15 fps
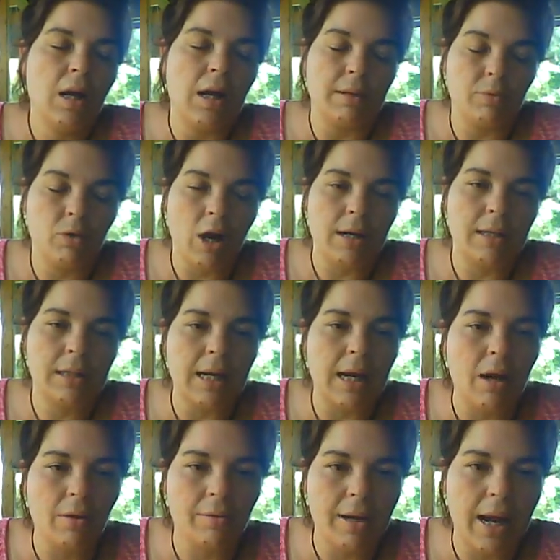I'm trying to stay
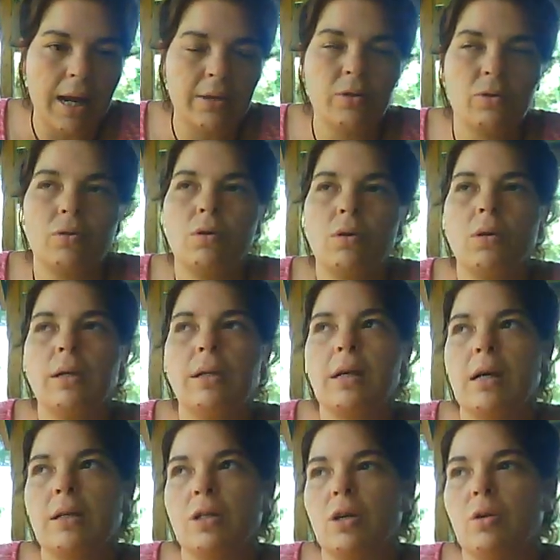all natural and
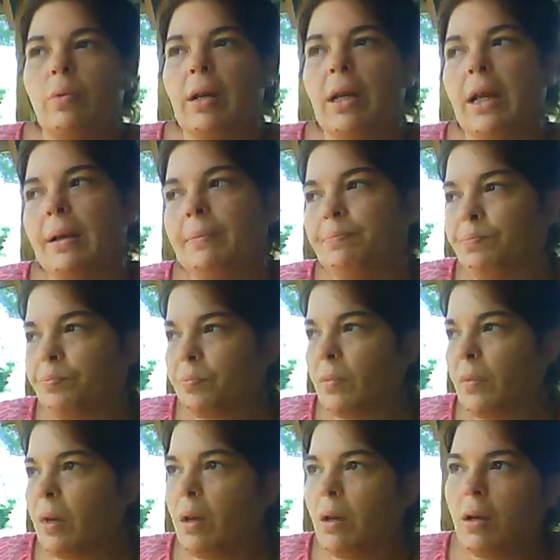not do any
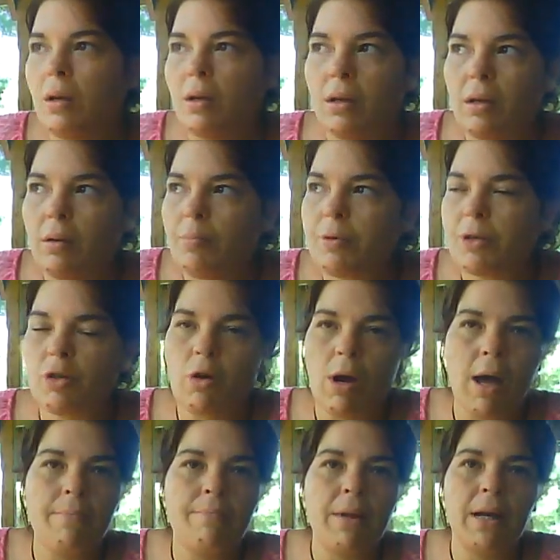
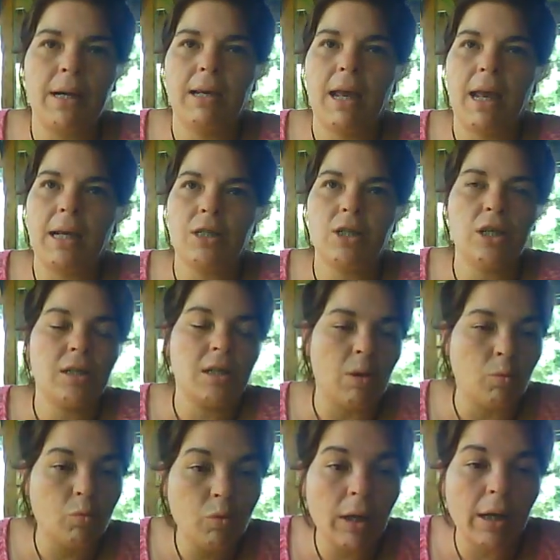prescribed medications. I
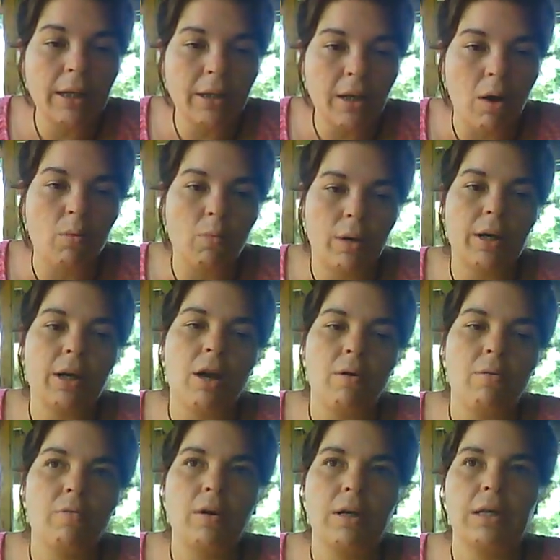really don't want to
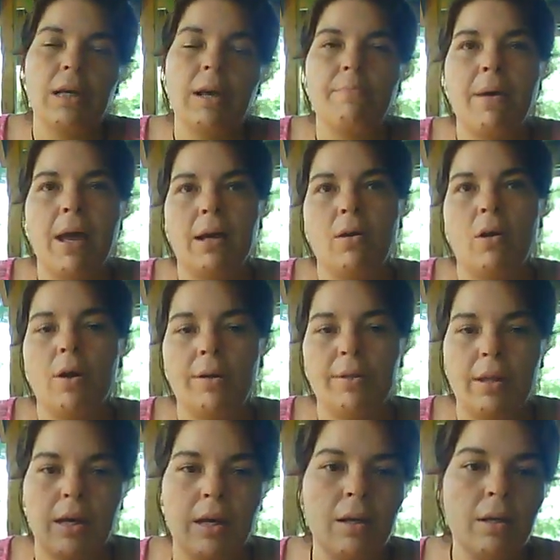go and get back on
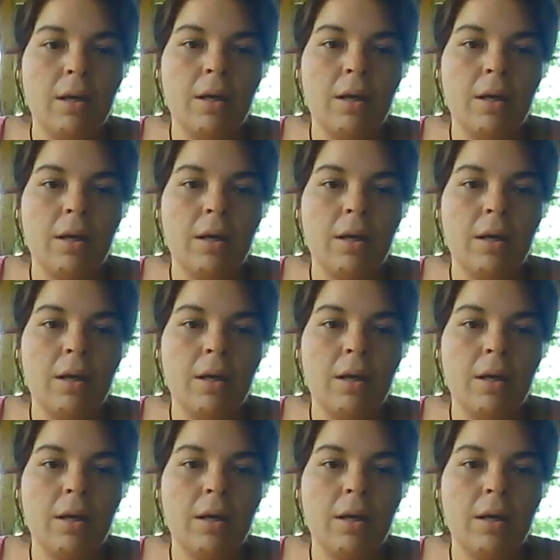the